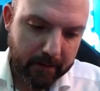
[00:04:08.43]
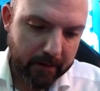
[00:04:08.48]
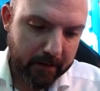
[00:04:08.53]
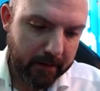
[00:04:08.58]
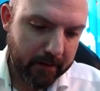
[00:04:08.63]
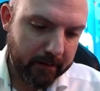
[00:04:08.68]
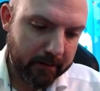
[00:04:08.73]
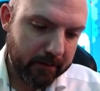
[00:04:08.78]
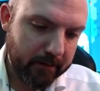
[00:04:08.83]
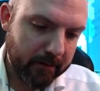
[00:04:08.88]

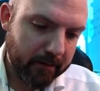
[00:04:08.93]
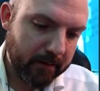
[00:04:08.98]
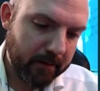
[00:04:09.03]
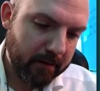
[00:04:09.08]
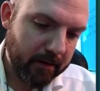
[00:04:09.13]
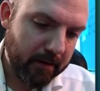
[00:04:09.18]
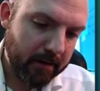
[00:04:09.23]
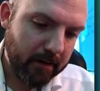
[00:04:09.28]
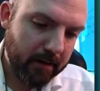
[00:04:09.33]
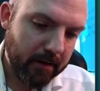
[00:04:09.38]
Yes,
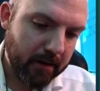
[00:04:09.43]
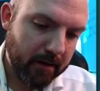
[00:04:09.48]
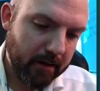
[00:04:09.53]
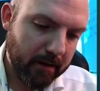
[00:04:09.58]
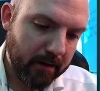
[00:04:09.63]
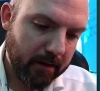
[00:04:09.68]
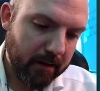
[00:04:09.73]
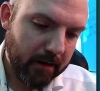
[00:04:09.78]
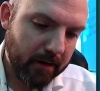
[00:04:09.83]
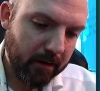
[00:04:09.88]

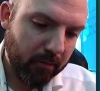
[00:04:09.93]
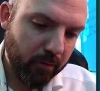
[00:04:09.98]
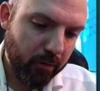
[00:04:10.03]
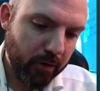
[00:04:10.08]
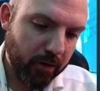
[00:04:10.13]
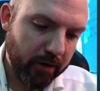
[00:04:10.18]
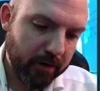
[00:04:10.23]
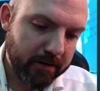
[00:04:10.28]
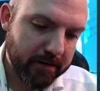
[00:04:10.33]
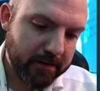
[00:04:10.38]
it
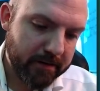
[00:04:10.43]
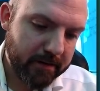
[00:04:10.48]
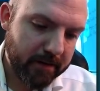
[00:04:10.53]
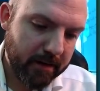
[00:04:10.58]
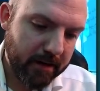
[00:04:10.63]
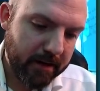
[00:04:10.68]
works